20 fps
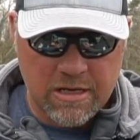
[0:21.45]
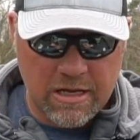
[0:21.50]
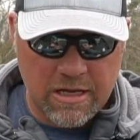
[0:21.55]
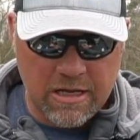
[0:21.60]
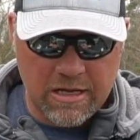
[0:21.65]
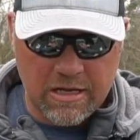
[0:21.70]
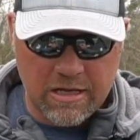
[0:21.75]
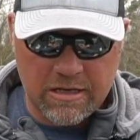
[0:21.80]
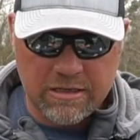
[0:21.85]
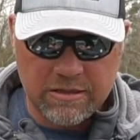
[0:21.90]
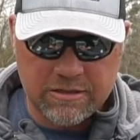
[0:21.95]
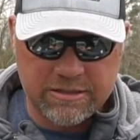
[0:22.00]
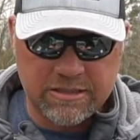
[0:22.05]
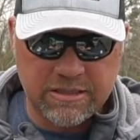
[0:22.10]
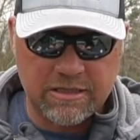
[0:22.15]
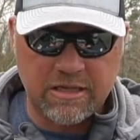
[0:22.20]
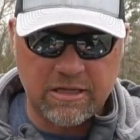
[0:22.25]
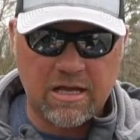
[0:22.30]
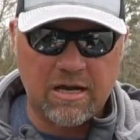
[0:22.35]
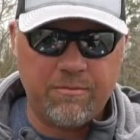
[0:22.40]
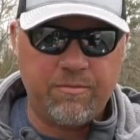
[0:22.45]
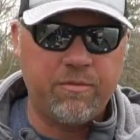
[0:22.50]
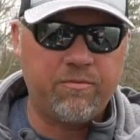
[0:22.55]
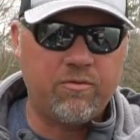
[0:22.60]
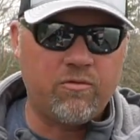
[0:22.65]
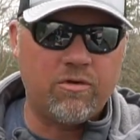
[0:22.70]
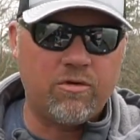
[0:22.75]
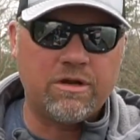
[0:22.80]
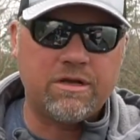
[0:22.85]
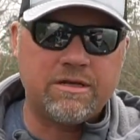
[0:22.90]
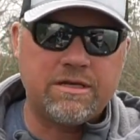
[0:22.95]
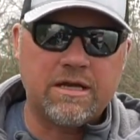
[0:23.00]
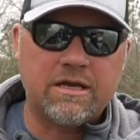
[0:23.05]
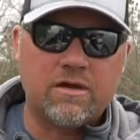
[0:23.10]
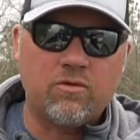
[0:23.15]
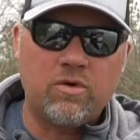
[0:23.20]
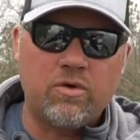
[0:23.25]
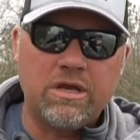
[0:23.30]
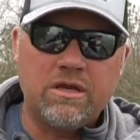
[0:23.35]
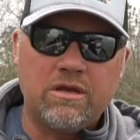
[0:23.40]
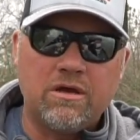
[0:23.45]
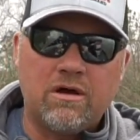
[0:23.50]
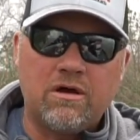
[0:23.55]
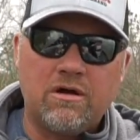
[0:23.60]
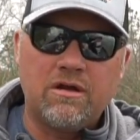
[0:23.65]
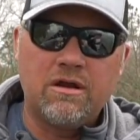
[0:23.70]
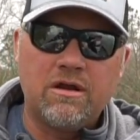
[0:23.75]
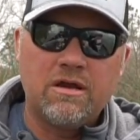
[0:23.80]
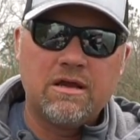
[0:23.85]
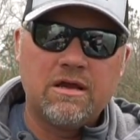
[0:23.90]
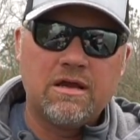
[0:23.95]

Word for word: And you see a lot of people wanting to take a weed guard